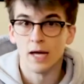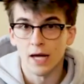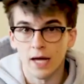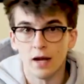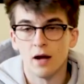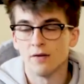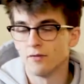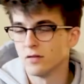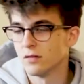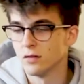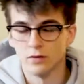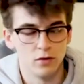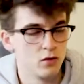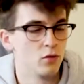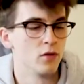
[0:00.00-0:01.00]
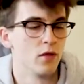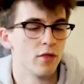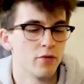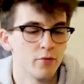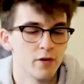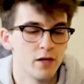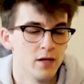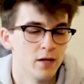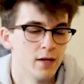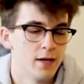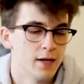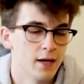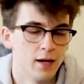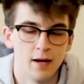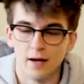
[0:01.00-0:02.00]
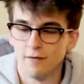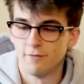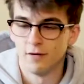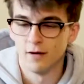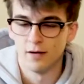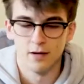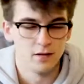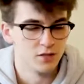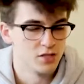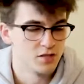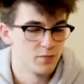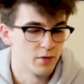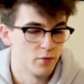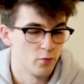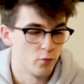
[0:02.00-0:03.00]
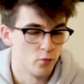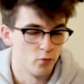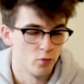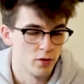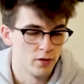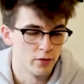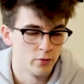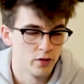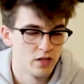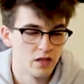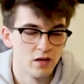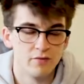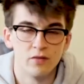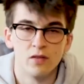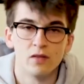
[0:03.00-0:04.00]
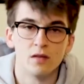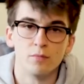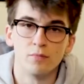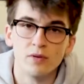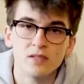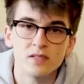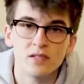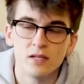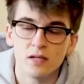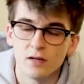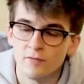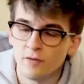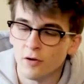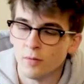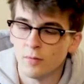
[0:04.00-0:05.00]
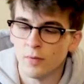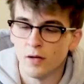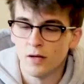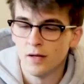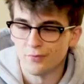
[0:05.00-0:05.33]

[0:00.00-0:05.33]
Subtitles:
and obviously the 2 and the 3. And I've just been really loving the simplicity of them.